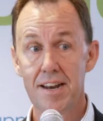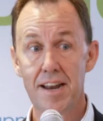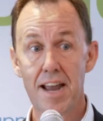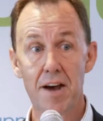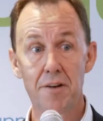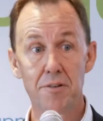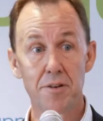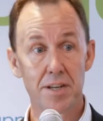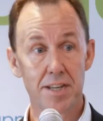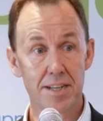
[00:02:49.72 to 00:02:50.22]

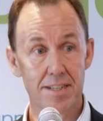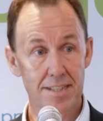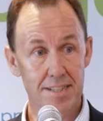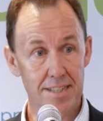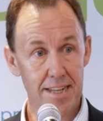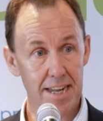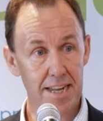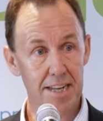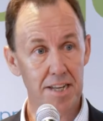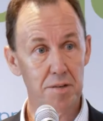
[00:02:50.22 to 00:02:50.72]
now you can
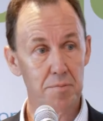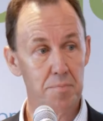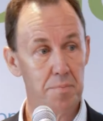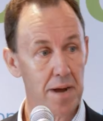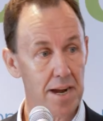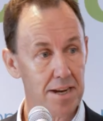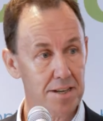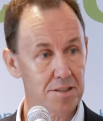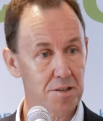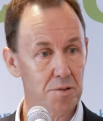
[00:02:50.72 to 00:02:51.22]
take it
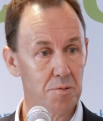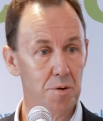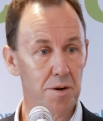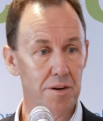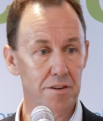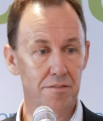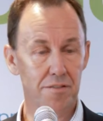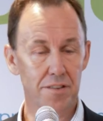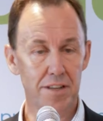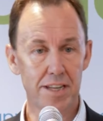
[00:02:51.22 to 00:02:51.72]
back to
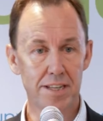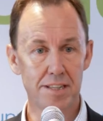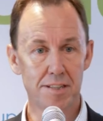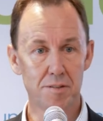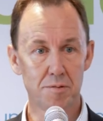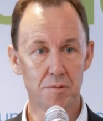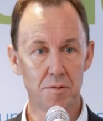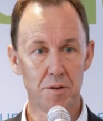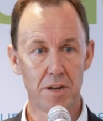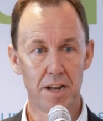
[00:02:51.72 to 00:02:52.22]
one of
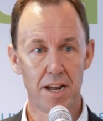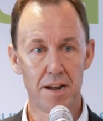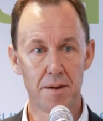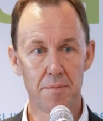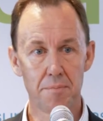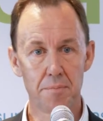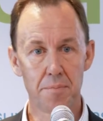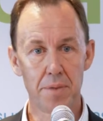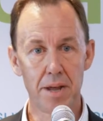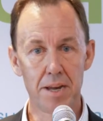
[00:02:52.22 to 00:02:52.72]
these
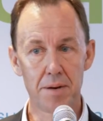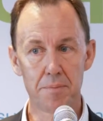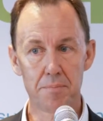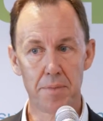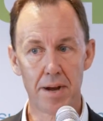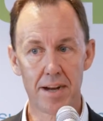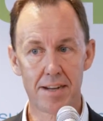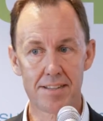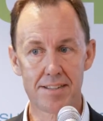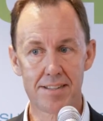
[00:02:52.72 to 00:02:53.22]
paint
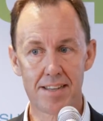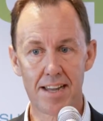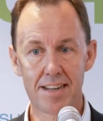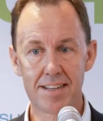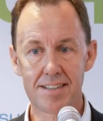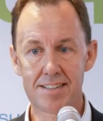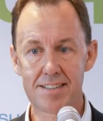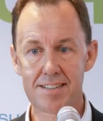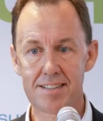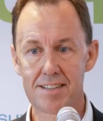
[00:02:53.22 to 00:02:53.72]
back
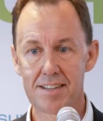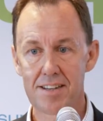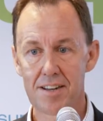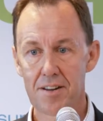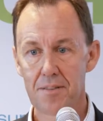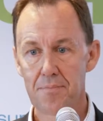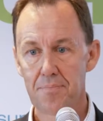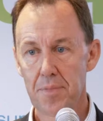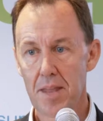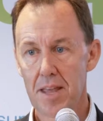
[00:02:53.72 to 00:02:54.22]
sites.
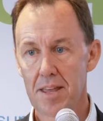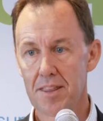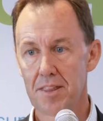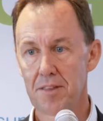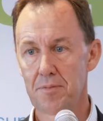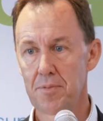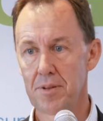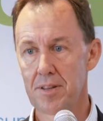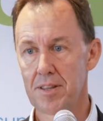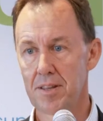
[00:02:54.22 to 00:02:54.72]

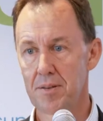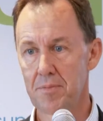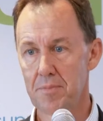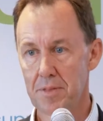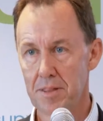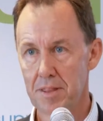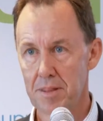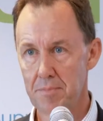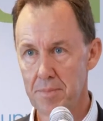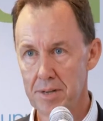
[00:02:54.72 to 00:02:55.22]

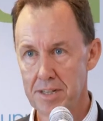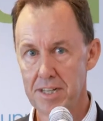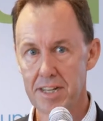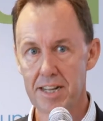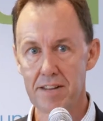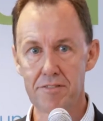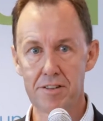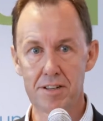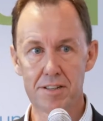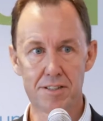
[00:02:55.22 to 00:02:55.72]
The
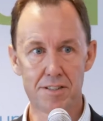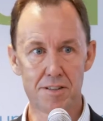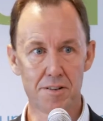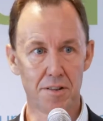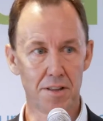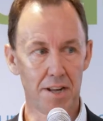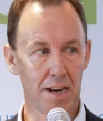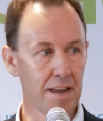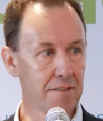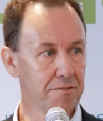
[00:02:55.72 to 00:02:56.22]
materials, so
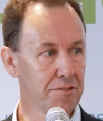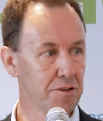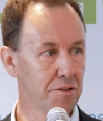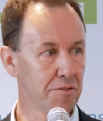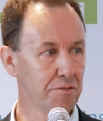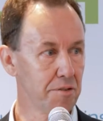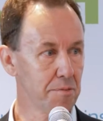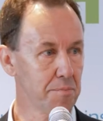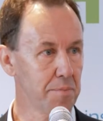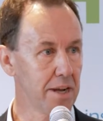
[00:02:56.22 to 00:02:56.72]
the
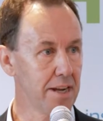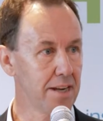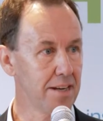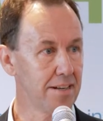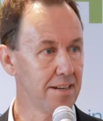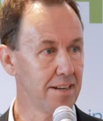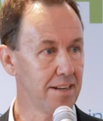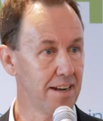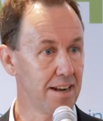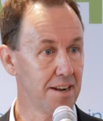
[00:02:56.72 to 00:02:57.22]
leftover
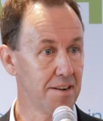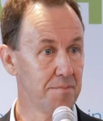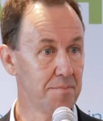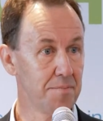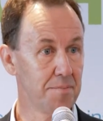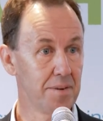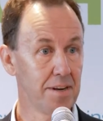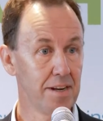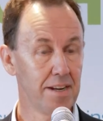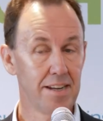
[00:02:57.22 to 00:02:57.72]
paint,
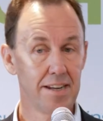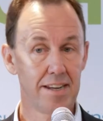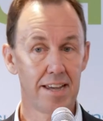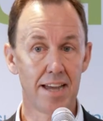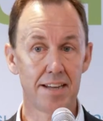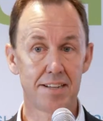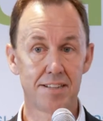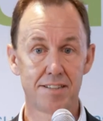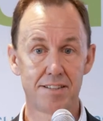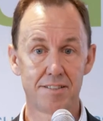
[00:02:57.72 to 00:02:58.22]

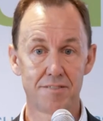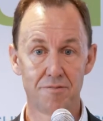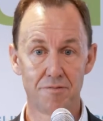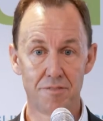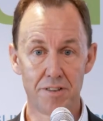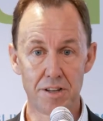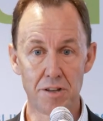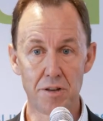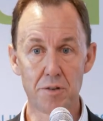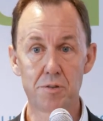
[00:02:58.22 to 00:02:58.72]
gets
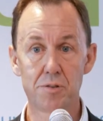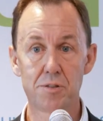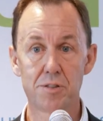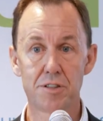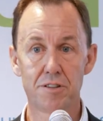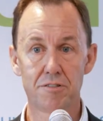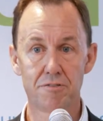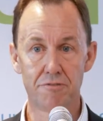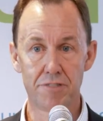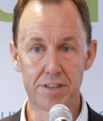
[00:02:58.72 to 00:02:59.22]

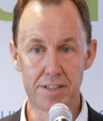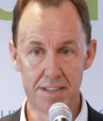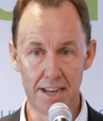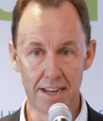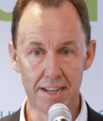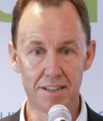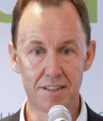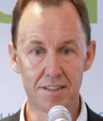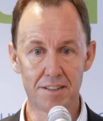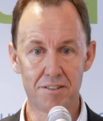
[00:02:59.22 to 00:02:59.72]
reused,
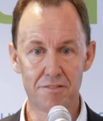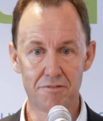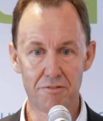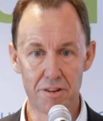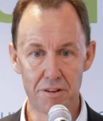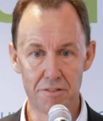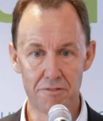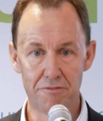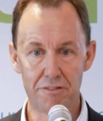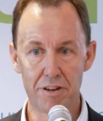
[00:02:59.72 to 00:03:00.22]
recycled,
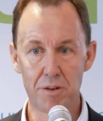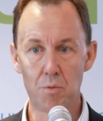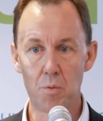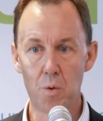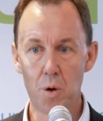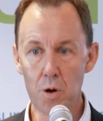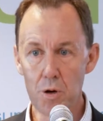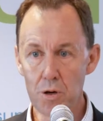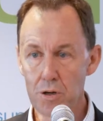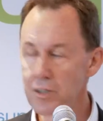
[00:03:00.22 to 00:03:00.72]

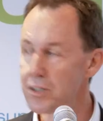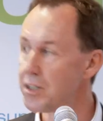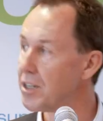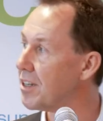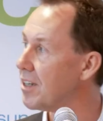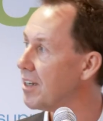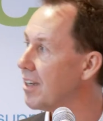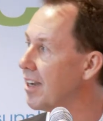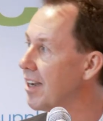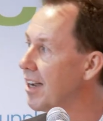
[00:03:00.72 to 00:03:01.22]
reworked,
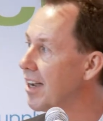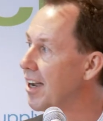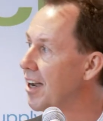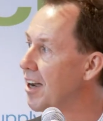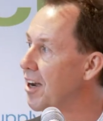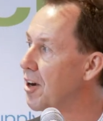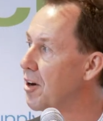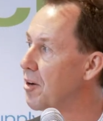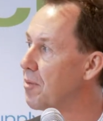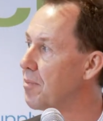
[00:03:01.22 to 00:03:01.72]

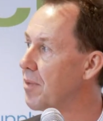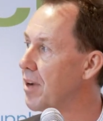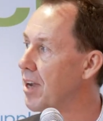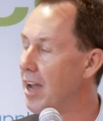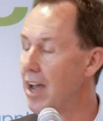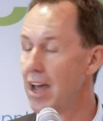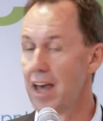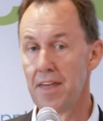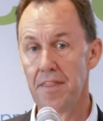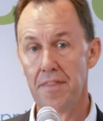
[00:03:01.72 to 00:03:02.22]

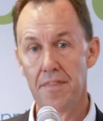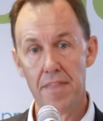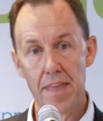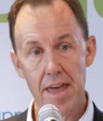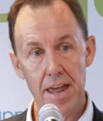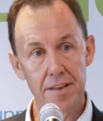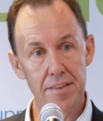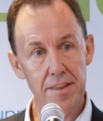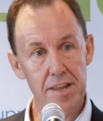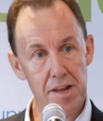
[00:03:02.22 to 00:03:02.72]
and
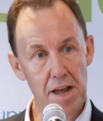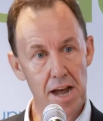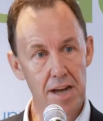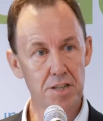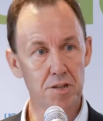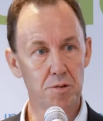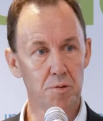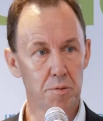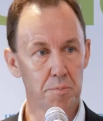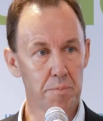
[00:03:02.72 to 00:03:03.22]
then the
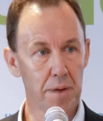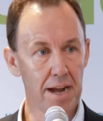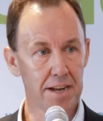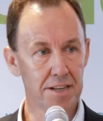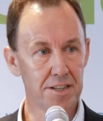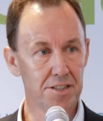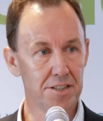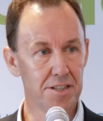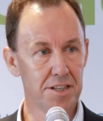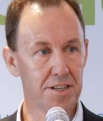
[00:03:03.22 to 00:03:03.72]
actual
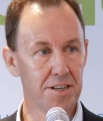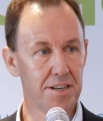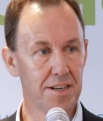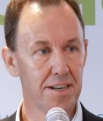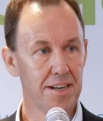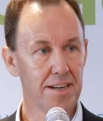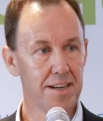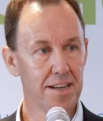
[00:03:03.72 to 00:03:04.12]
packaging